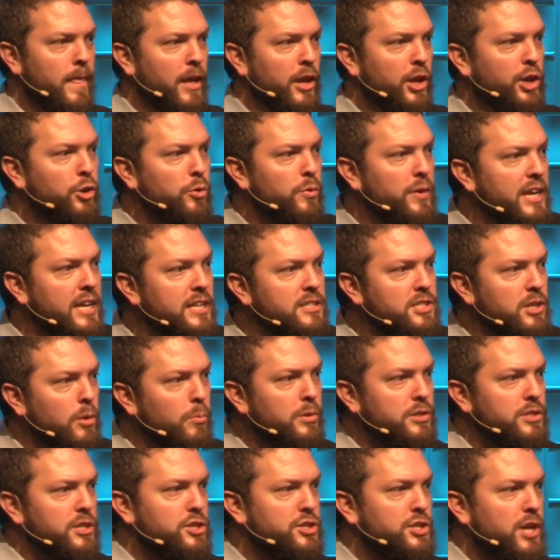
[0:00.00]
you need
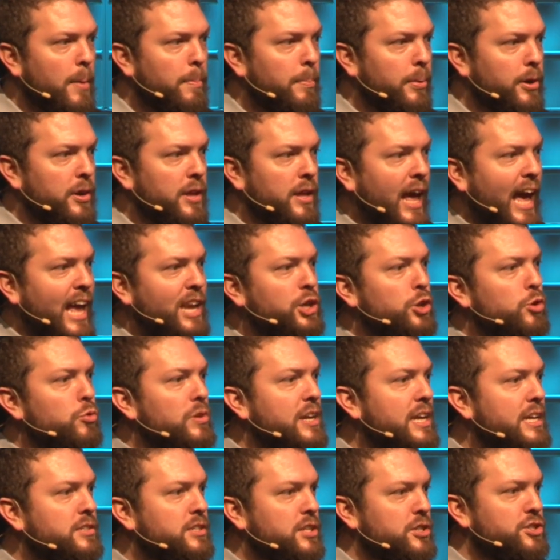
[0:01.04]
someone to shepherd, and you
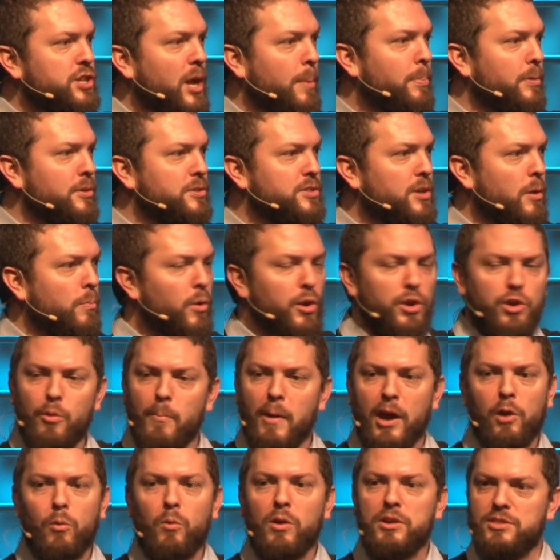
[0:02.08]
need to shepherd someone, no
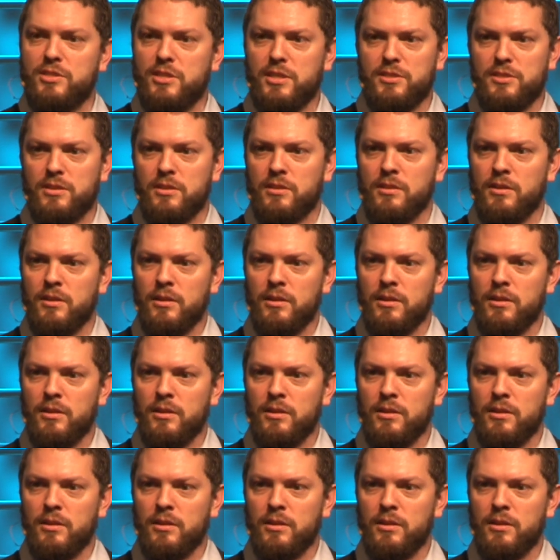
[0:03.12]
matter what season.